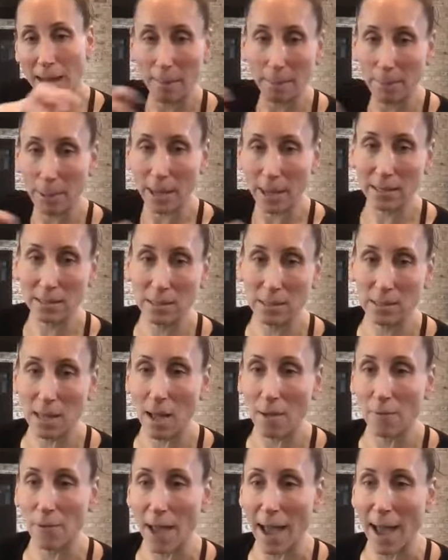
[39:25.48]
of butt
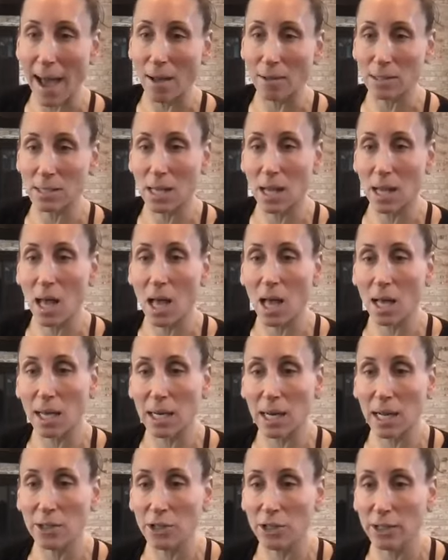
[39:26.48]
itself out. So hug
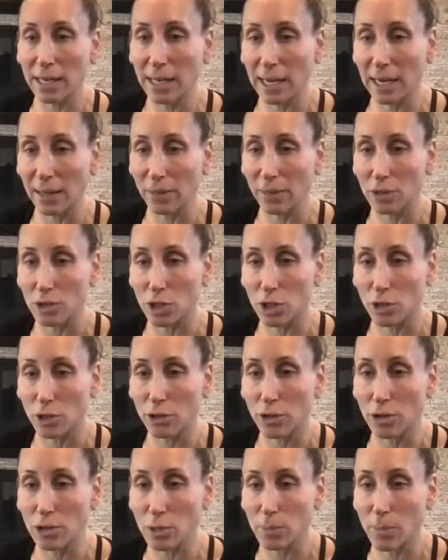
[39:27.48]
it underneath, turn
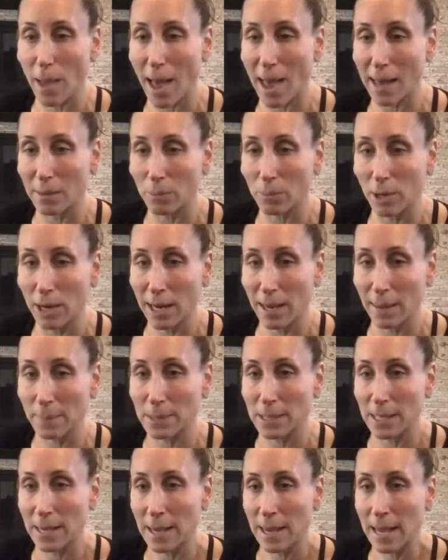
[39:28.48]
those bottom ribs.
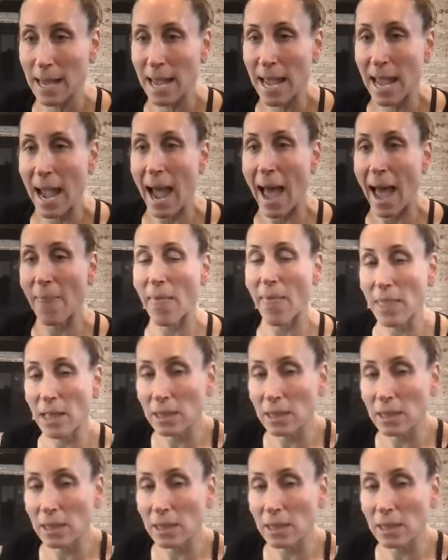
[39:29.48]
And then the